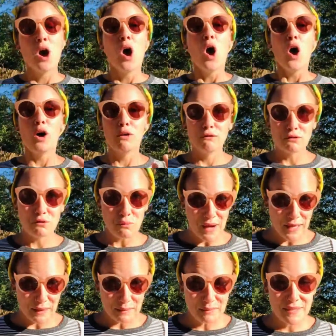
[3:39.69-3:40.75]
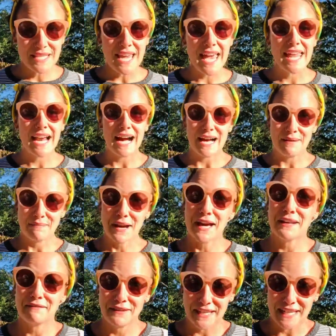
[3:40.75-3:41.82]
overwhelmed and I'm kind
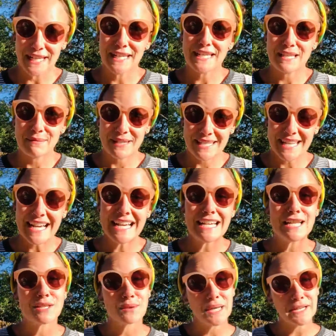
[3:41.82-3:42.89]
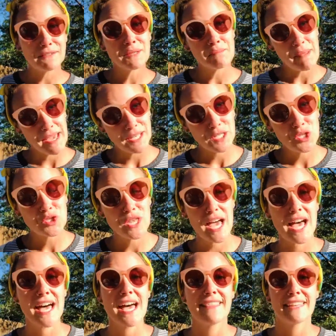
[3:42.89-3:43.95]
of getting some anxiety. So I have to manage
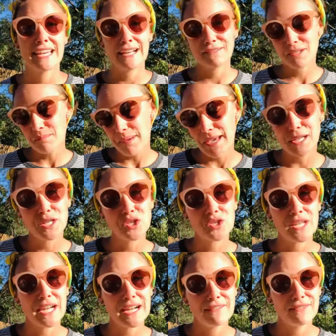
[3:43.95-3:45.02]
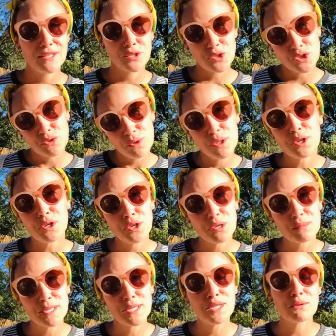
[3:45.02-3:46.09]
that and then I have to manage that I have these two other
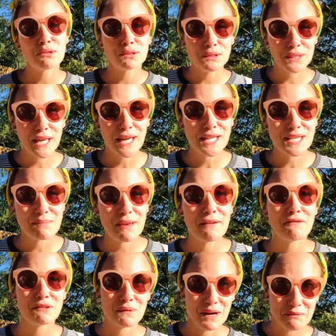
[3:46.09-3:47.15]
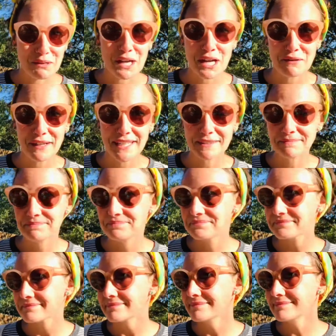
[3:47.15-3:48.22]
humans who are looking to me for where we're going.
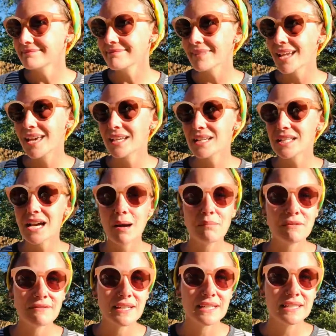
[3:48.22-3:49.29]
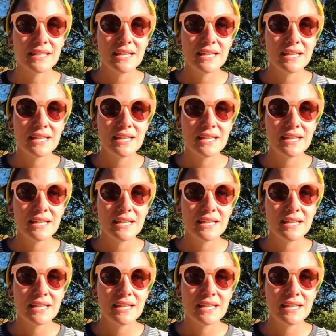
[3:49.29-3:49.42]
And on top of it,